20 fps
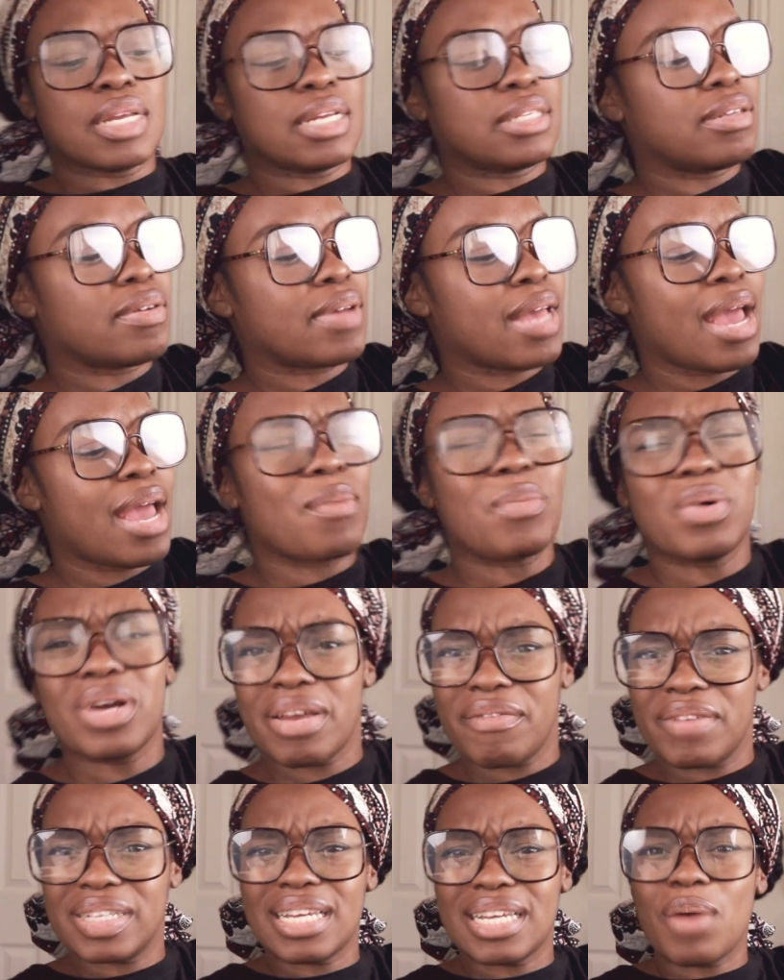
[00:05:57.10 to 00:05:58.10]
it's okay. We'll
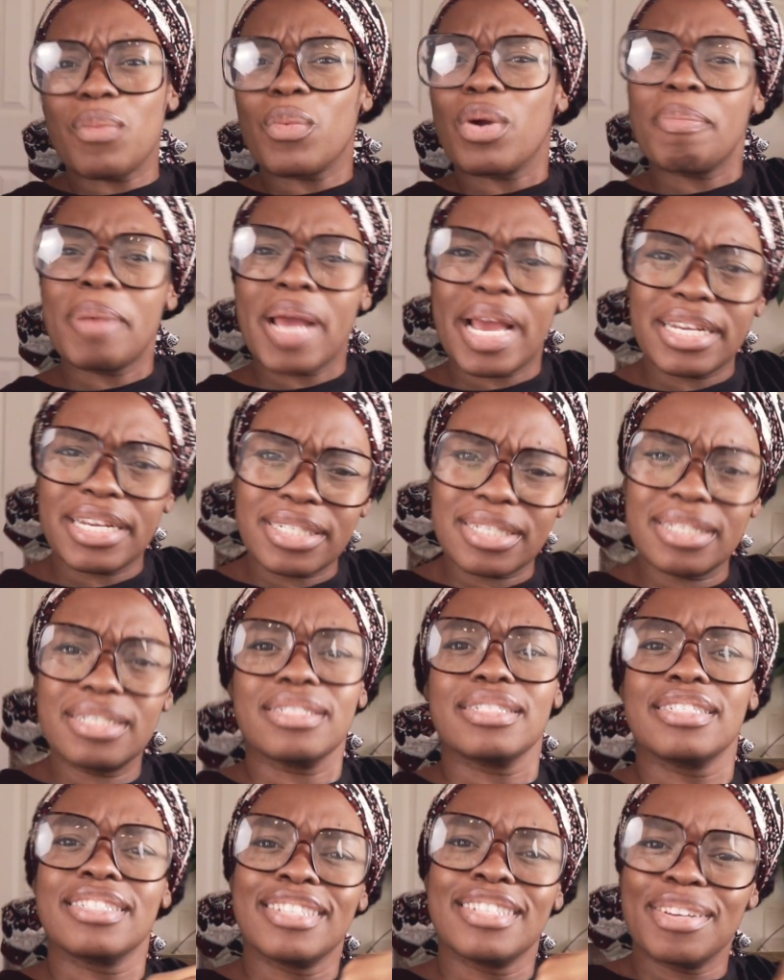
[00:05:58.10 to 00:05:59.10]
give it time. We're patient.
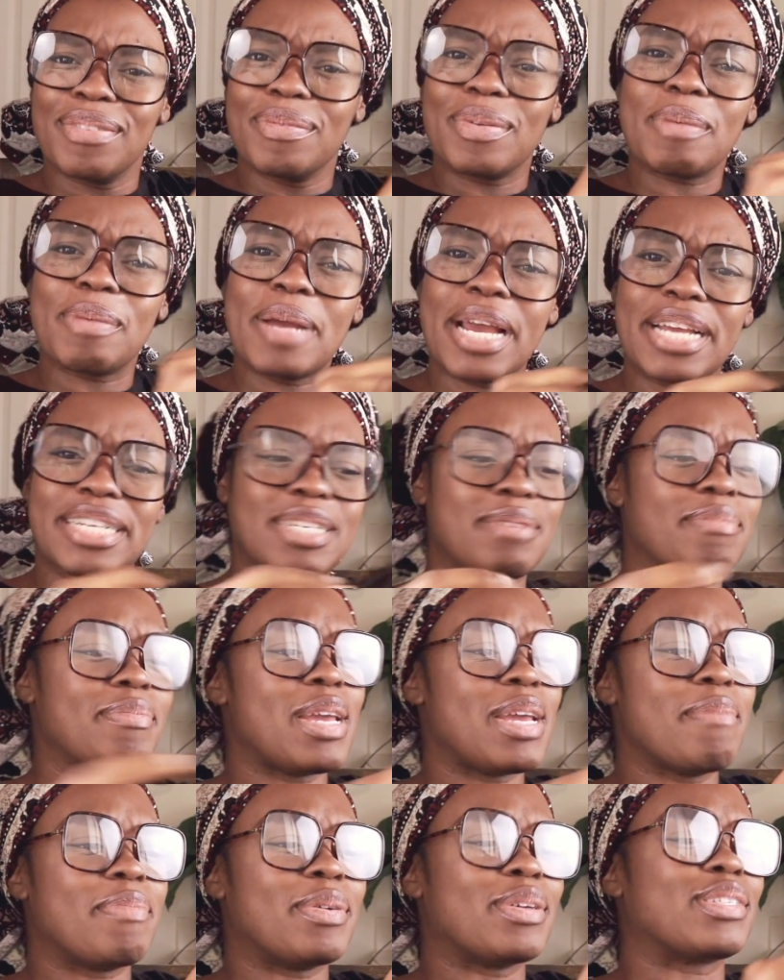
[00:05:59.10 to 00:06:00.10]
We're patient
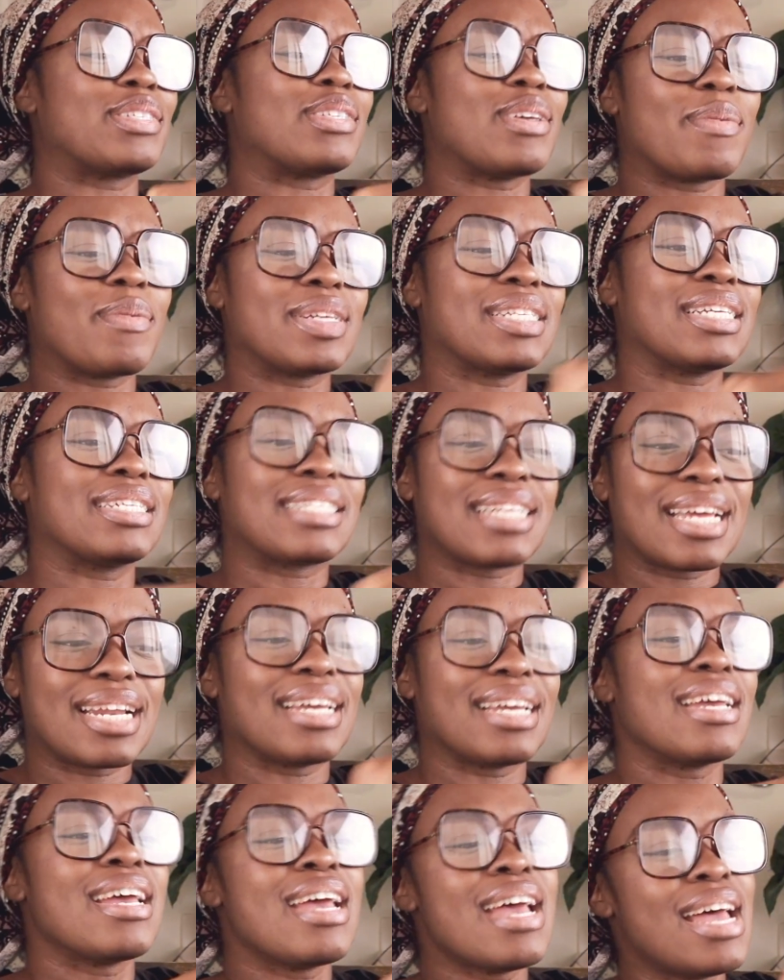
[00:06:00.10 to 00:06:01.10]
people. So we're just going
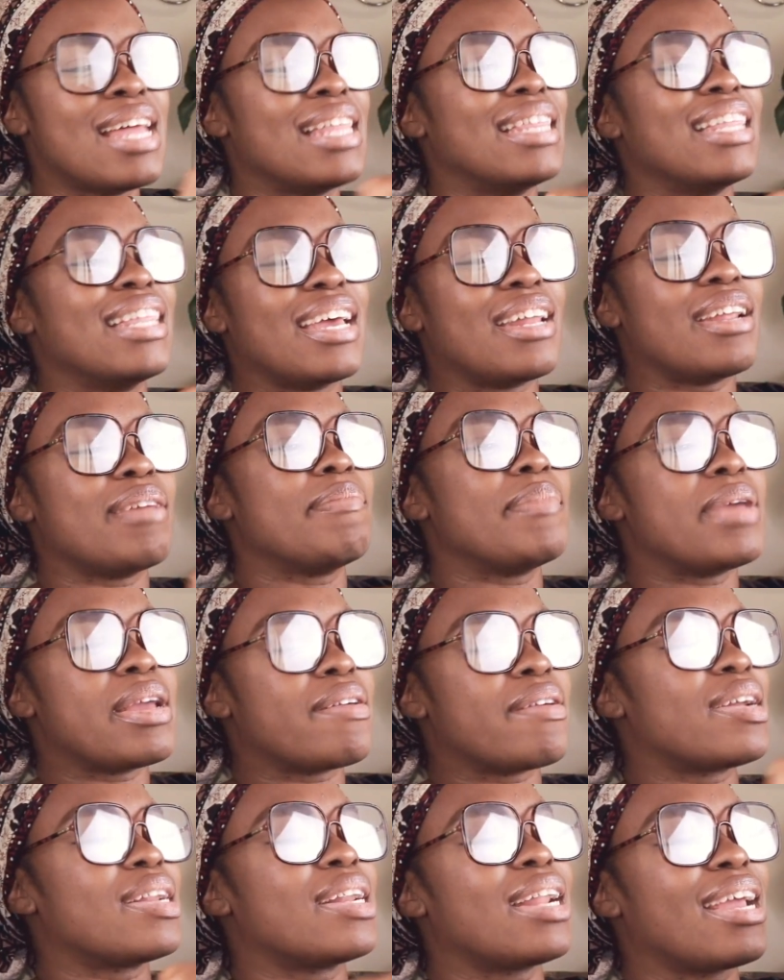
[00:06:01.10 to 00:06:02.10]
to let it
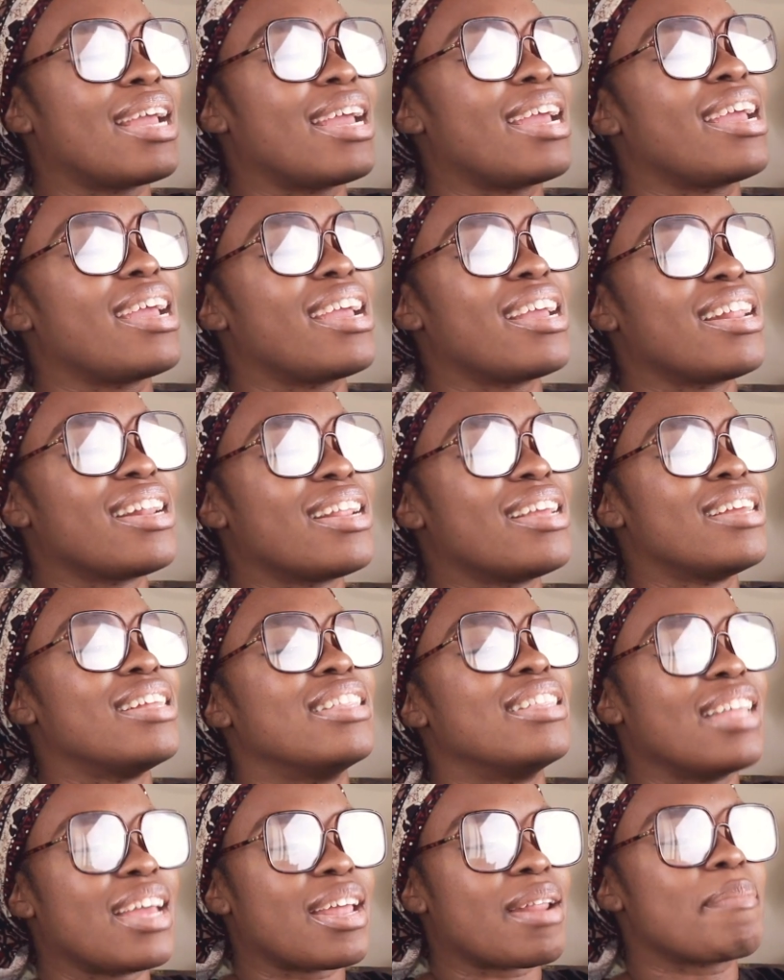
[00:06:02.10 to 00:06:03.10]
marinate,
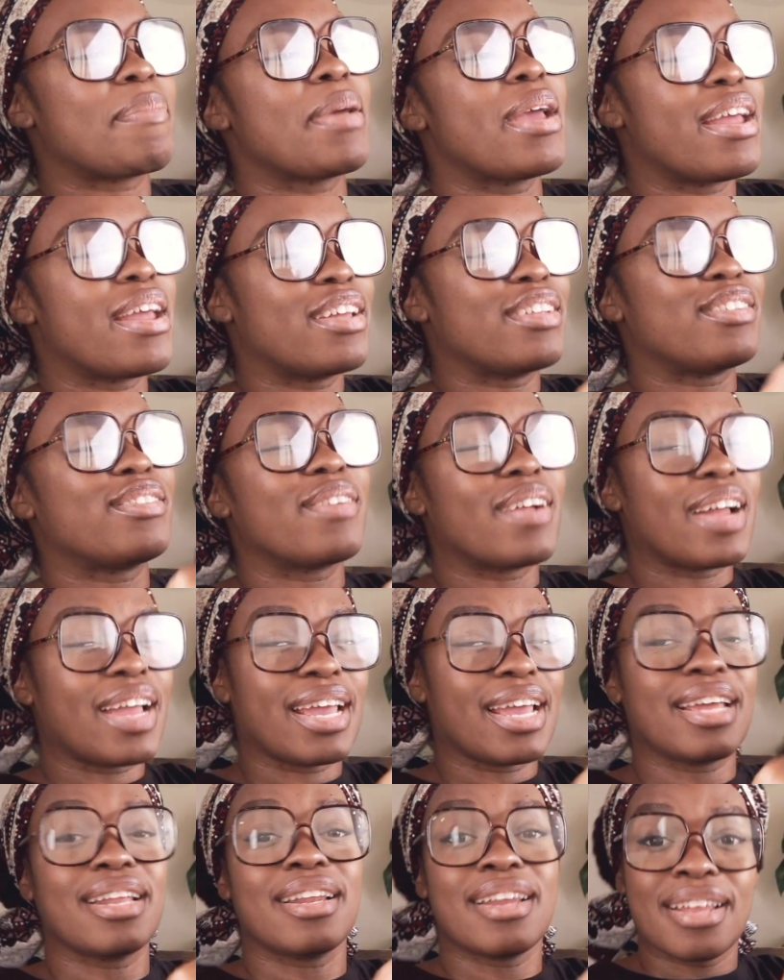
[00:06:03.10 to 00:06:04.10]
let it
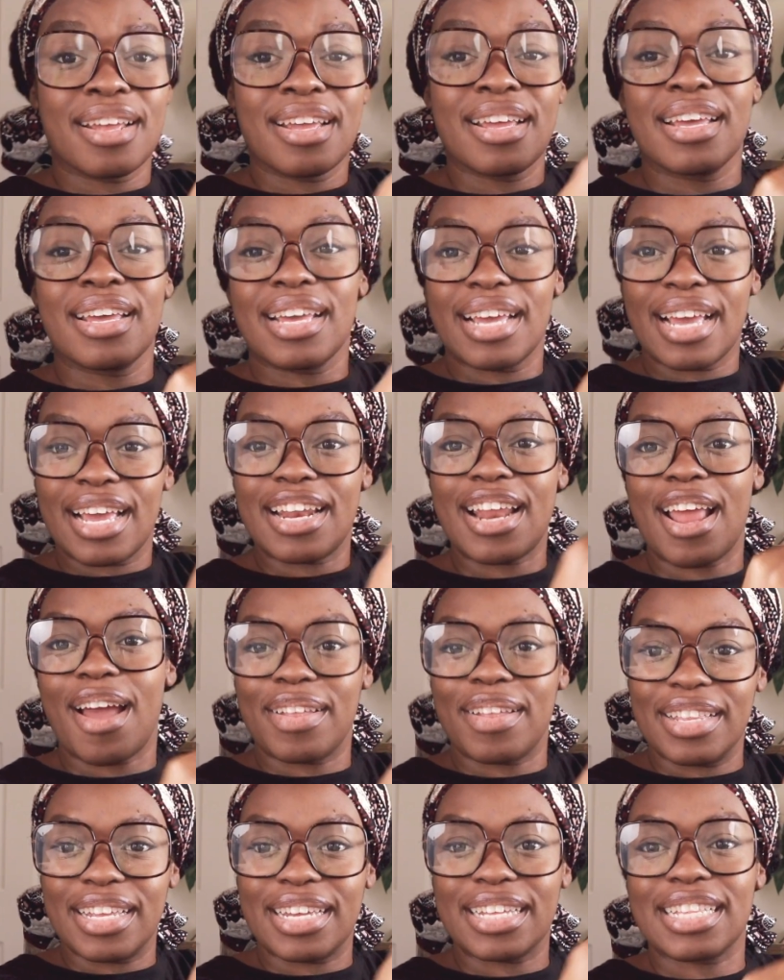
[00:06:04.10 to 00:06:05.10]
penetrate. And
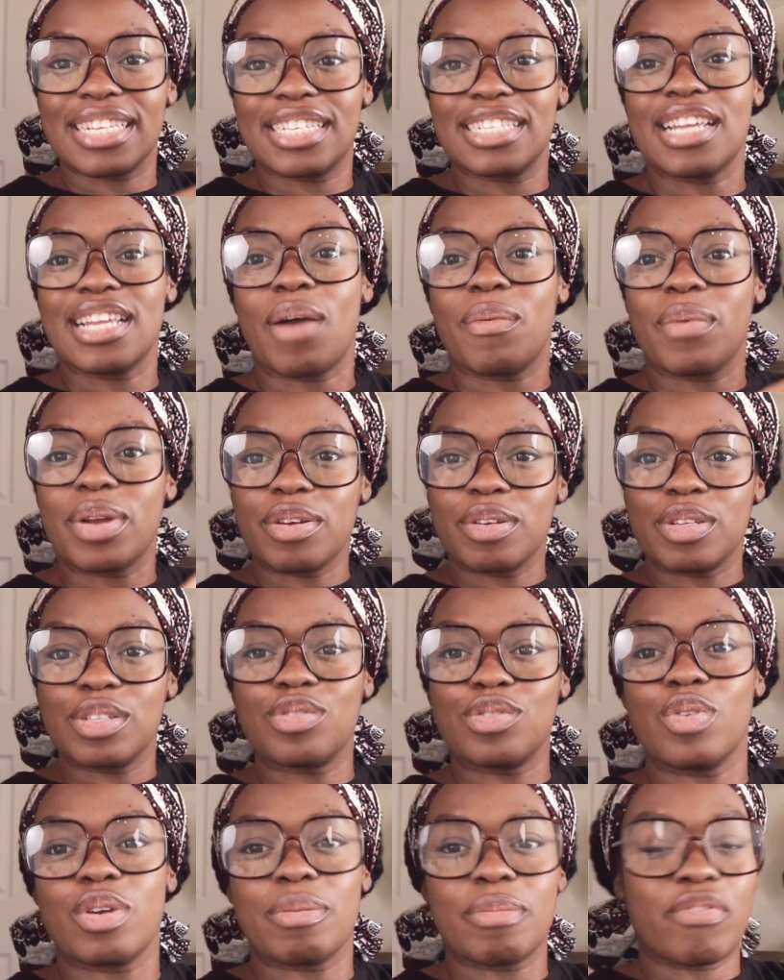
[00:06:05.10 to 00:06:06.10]
now look, this is not what it was
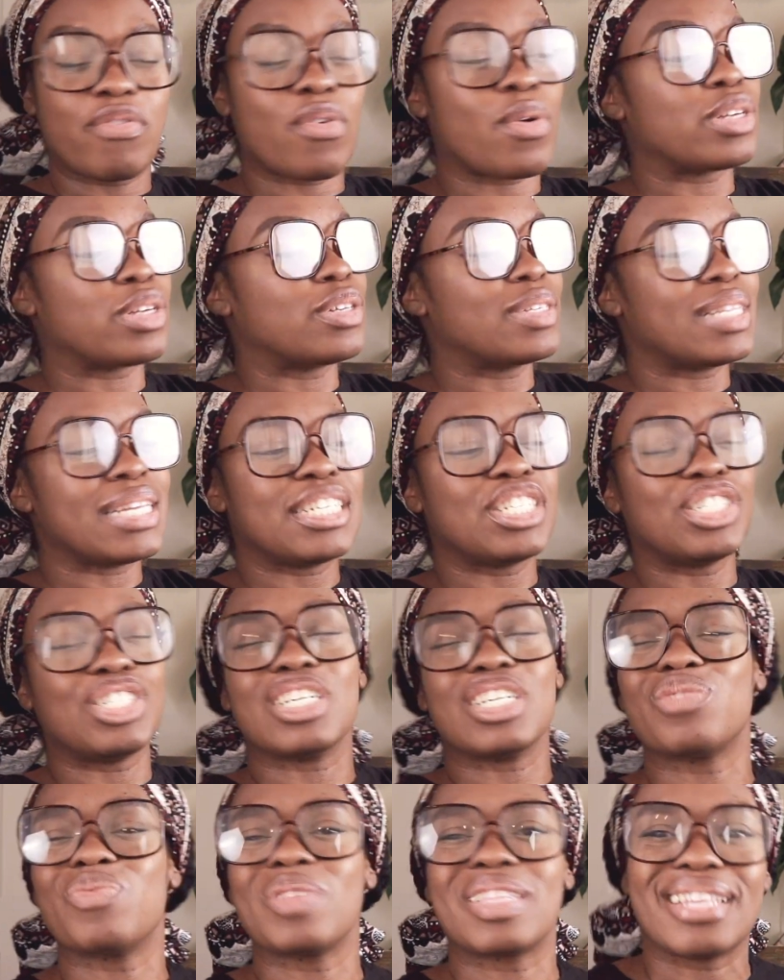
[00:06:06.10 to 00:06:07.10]
doing before. So this is
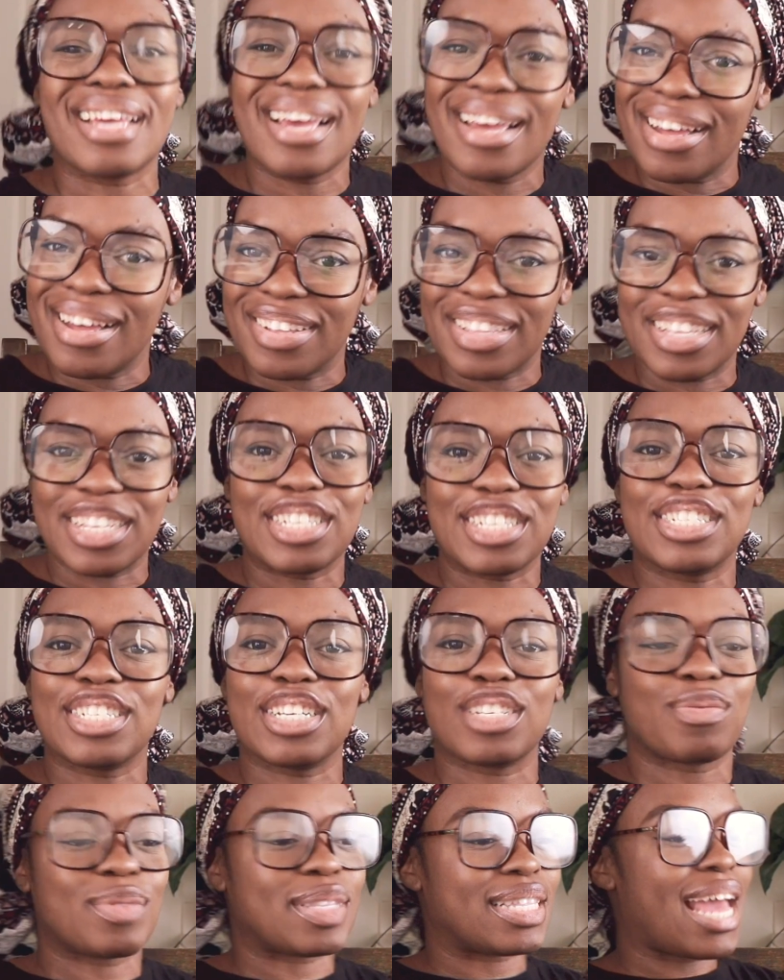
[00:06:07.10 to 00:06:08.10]
just with the L. This is
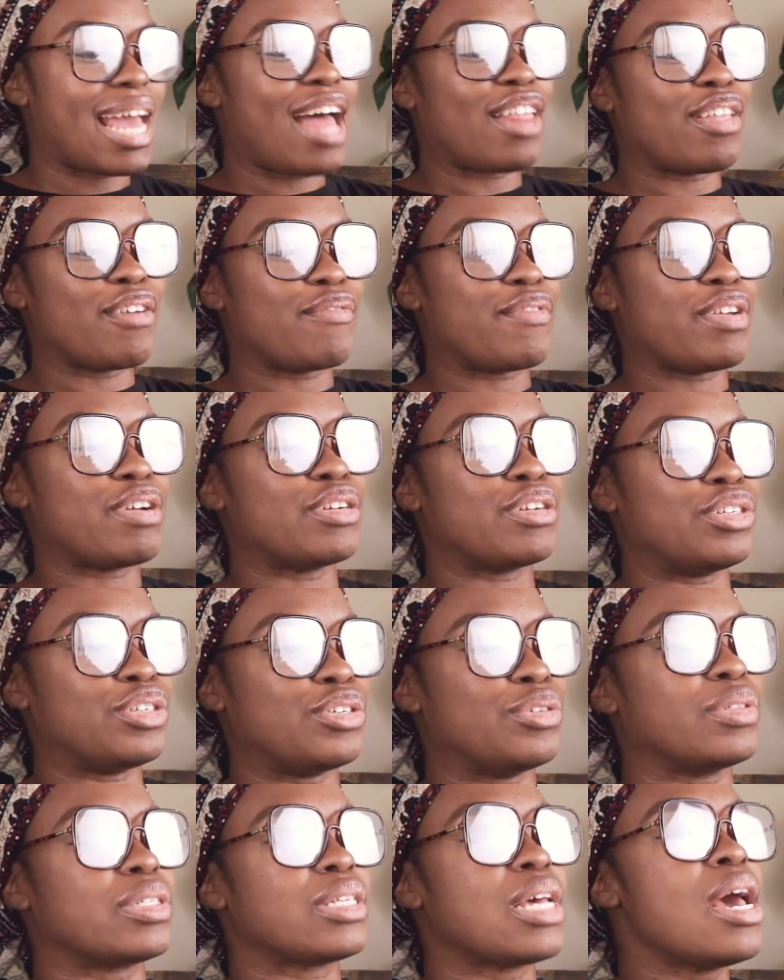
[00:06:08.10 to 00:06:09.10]
just with the aloe vera
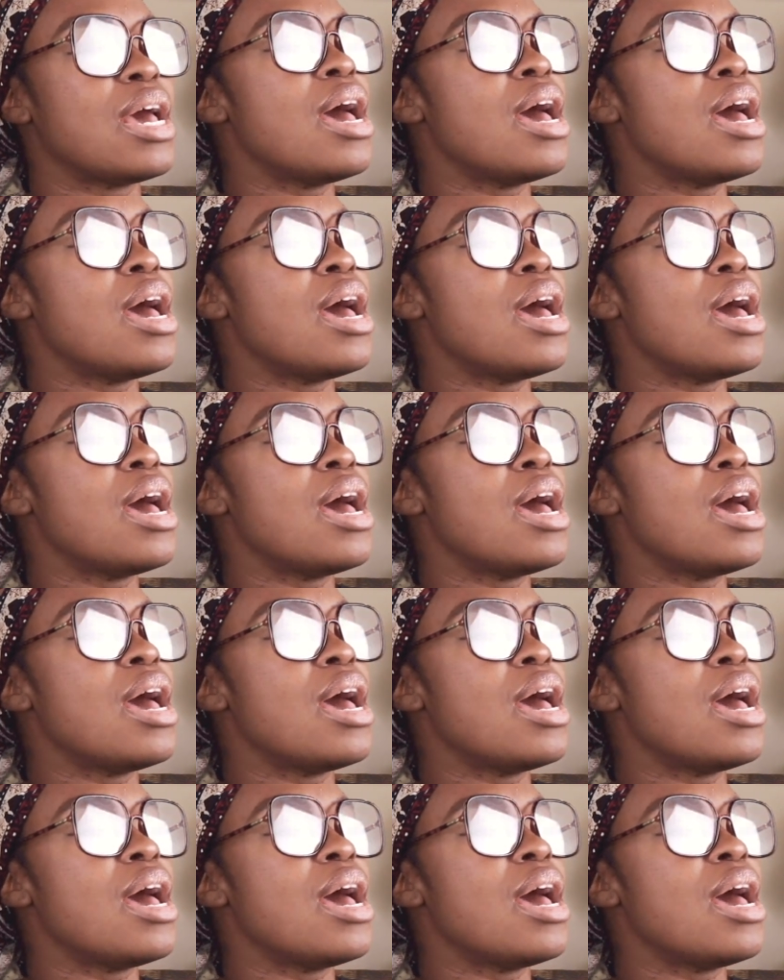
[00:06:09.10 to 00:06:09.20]
juice.